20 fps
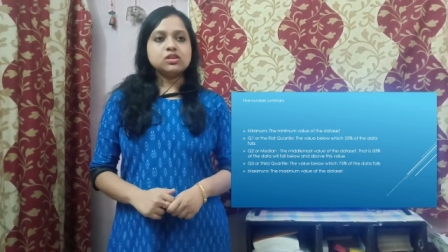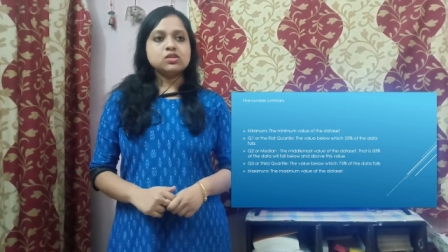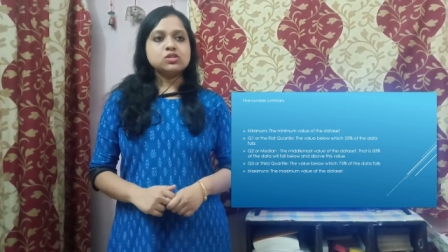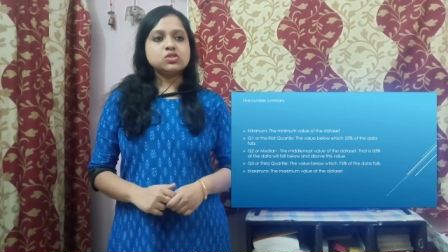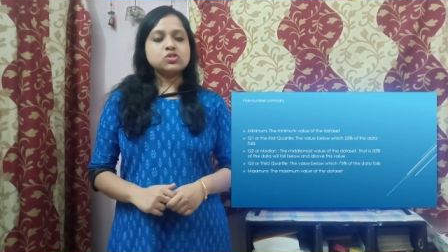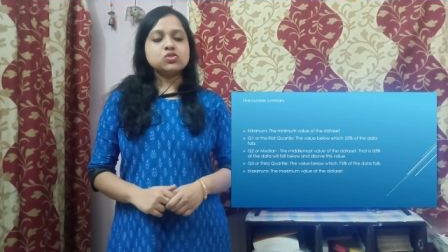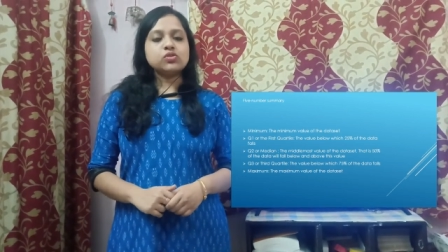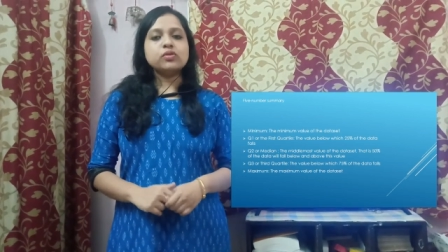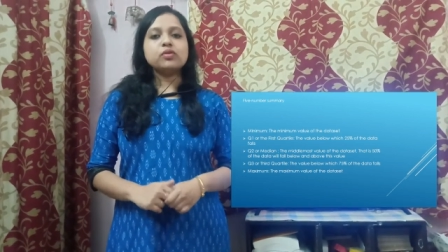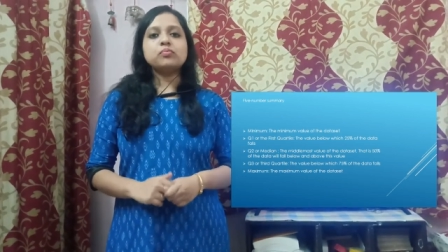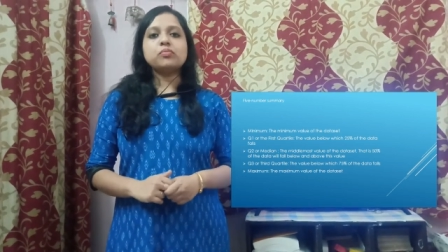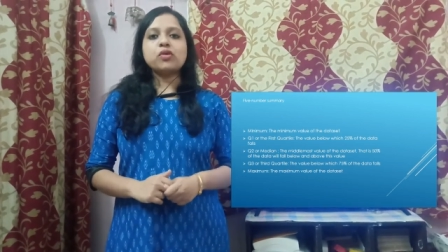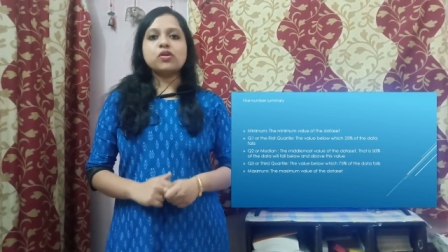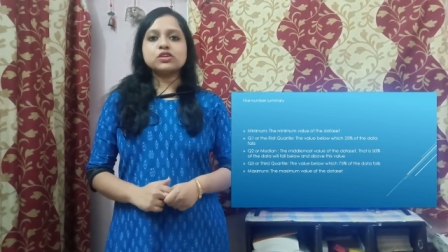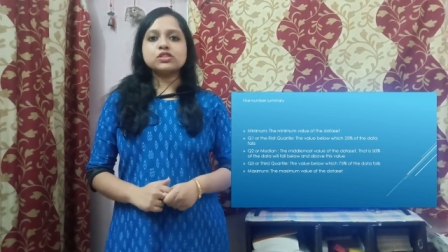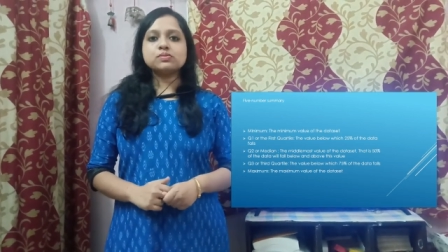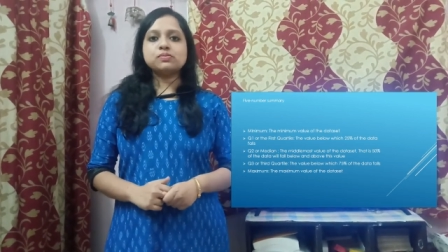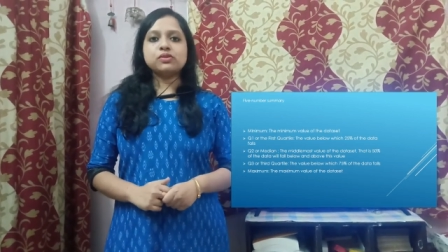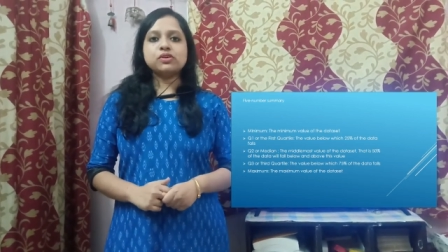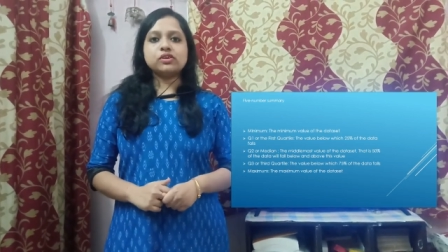So a
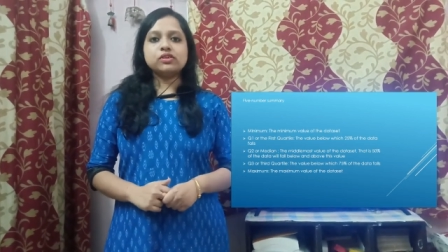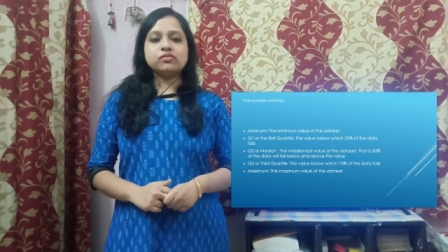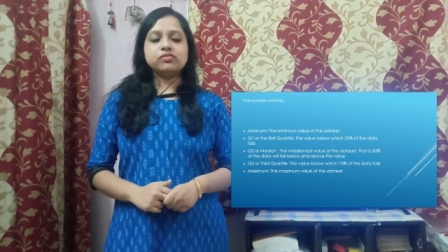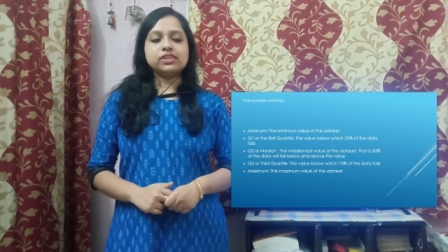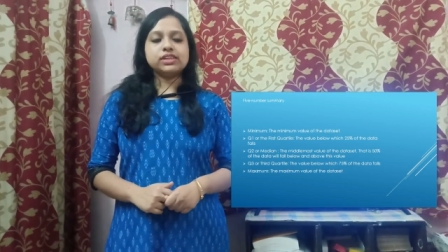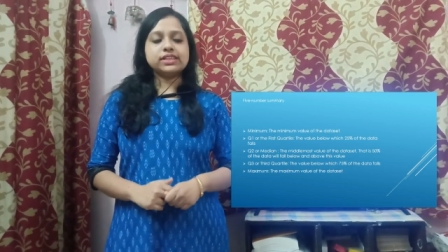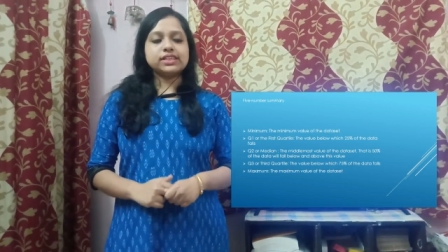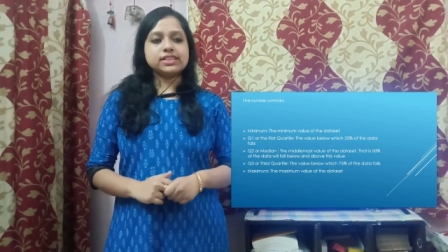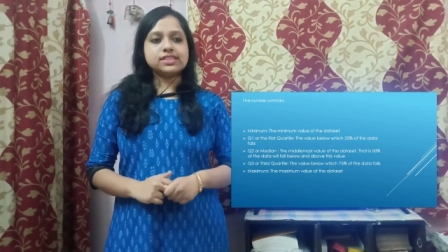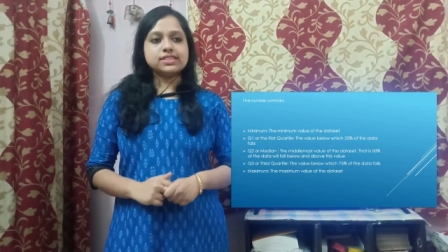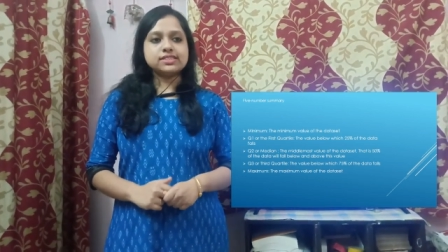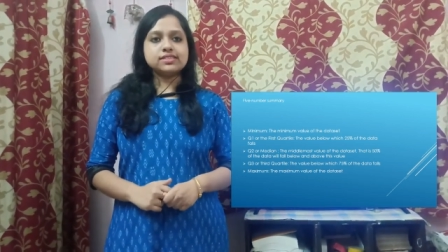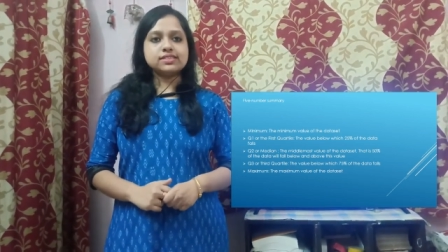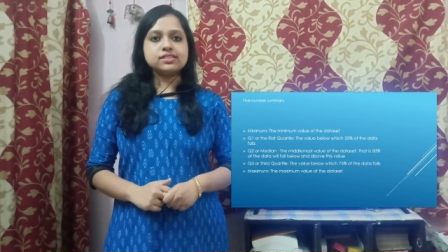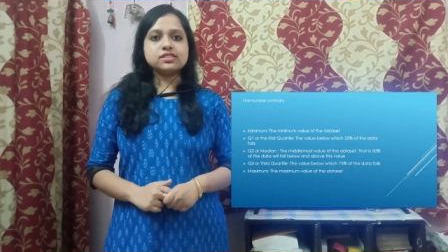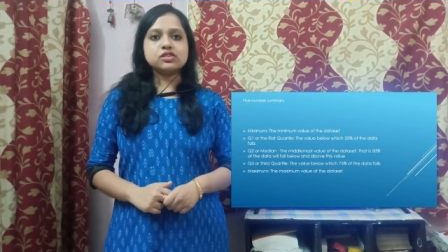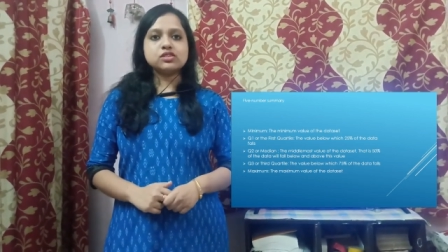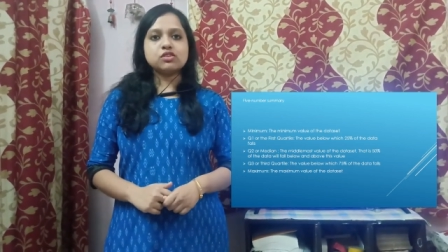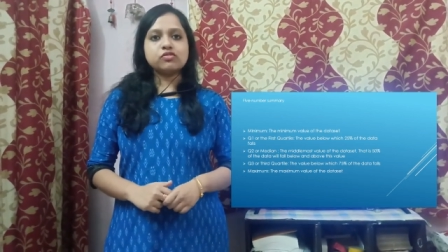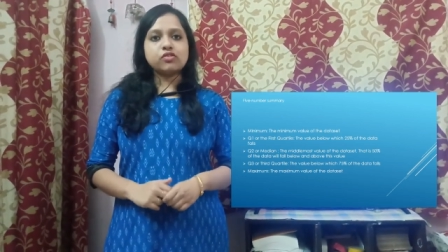box plot will
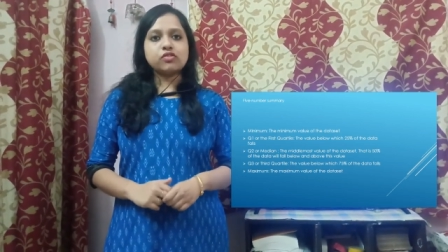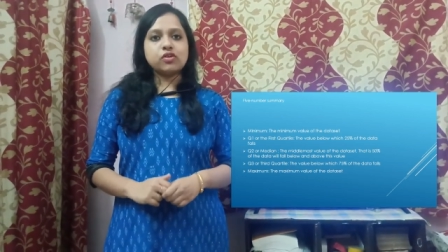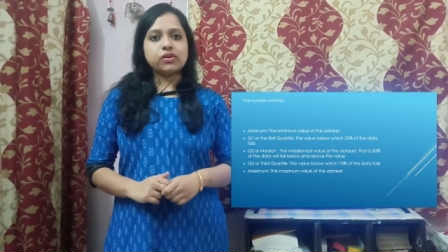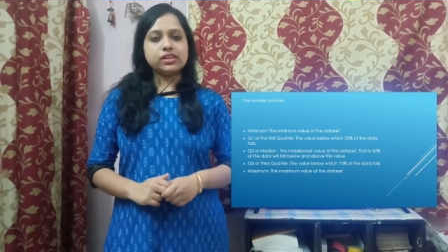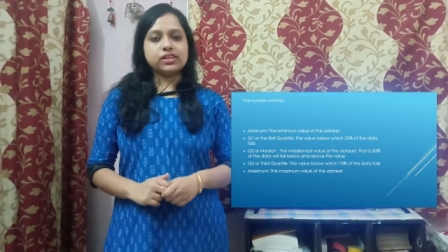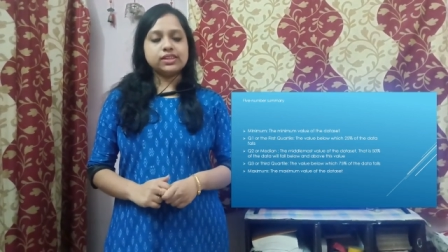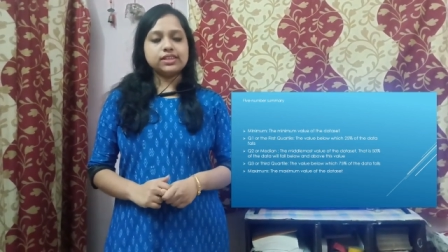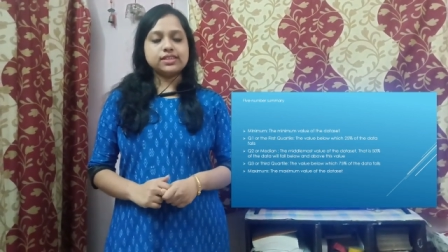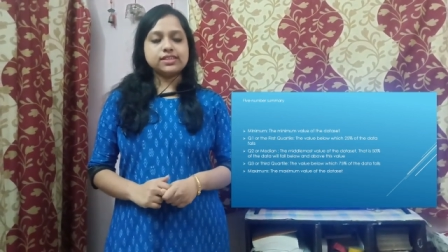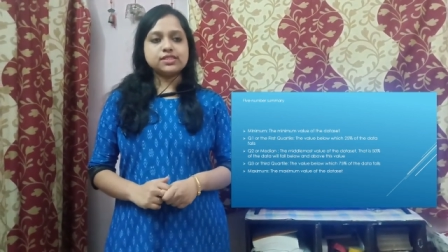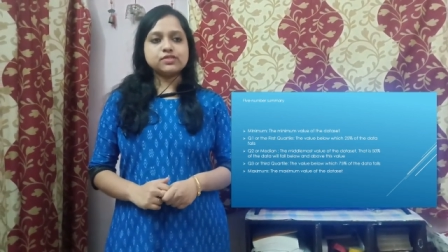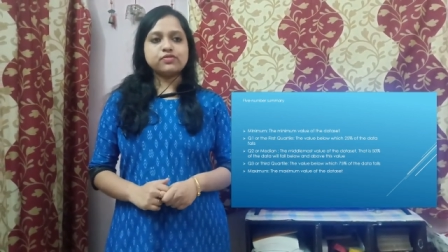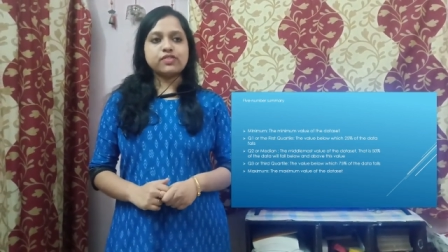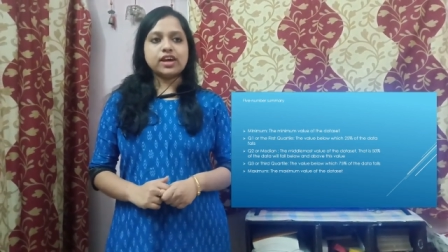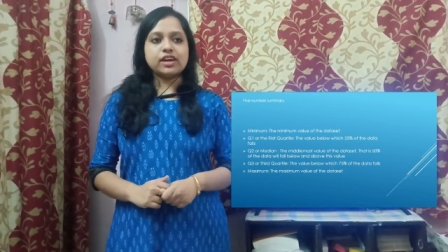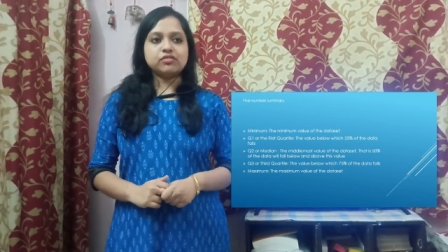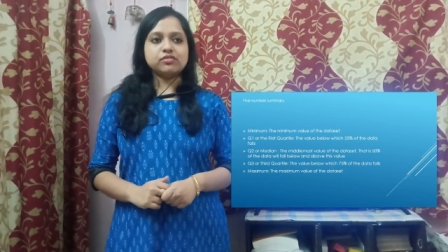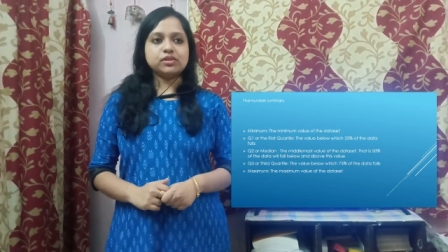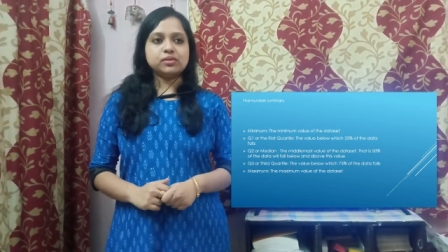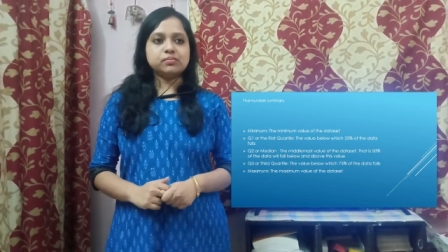consist of all this
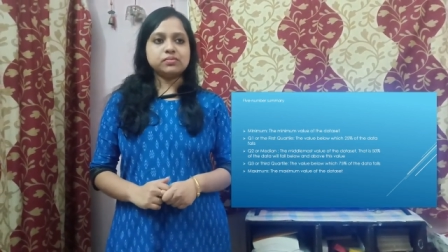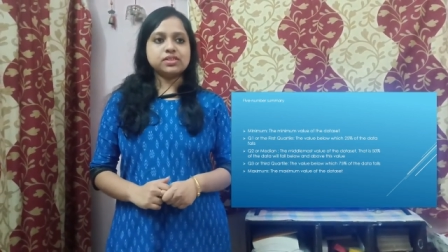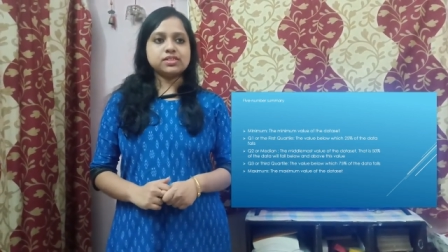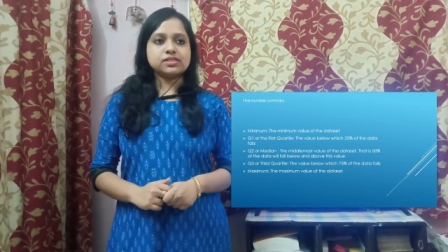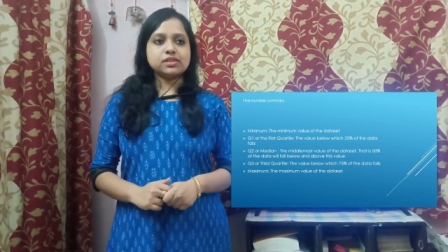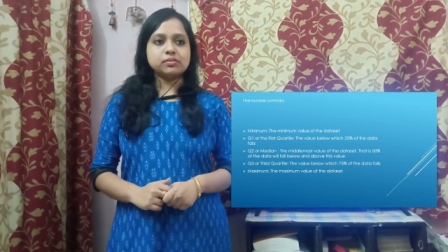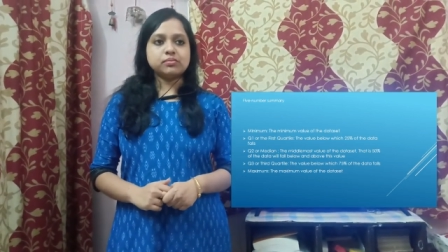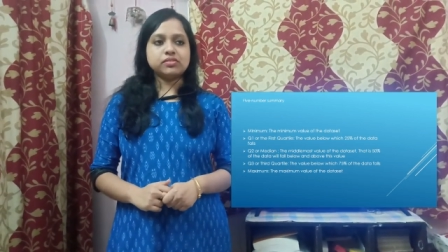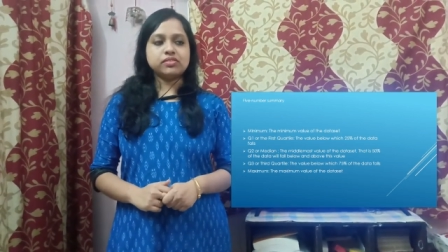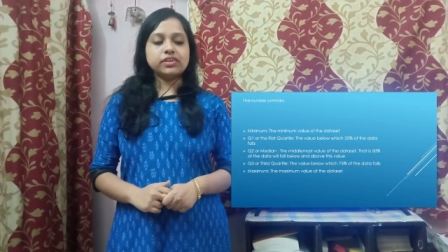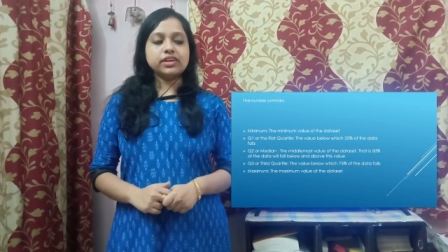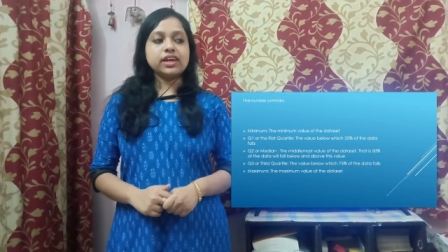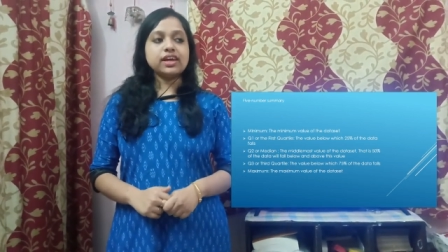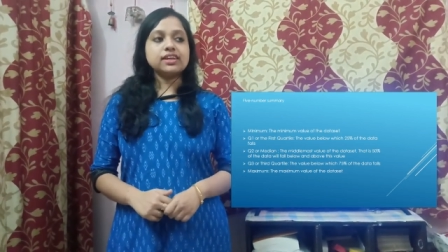5-number summary,